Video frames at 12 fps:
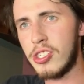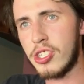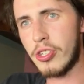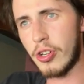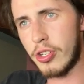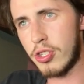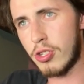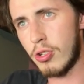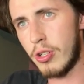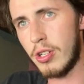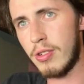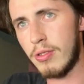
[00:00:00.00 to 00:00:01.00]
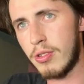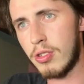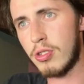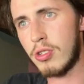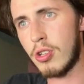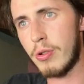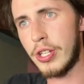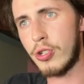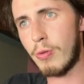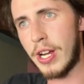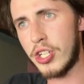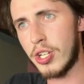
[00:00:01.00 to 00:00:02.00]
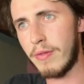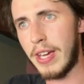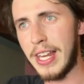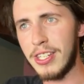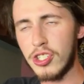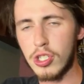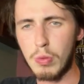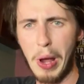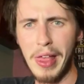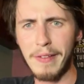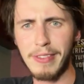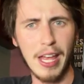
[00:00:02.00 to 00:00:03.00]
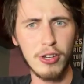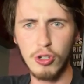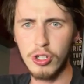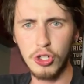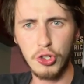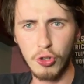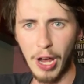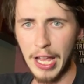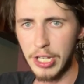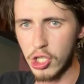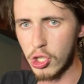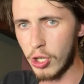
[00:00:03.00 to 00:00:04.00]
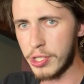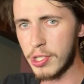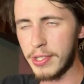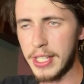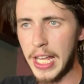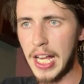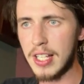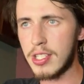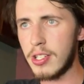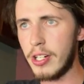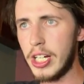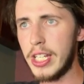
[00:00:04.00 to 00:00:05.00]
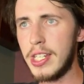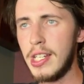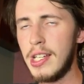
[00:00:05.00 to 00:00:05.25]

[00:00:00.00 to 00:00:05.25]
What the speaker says: He's got a two-inch reach advantage as well if they do just trade shots on the outside.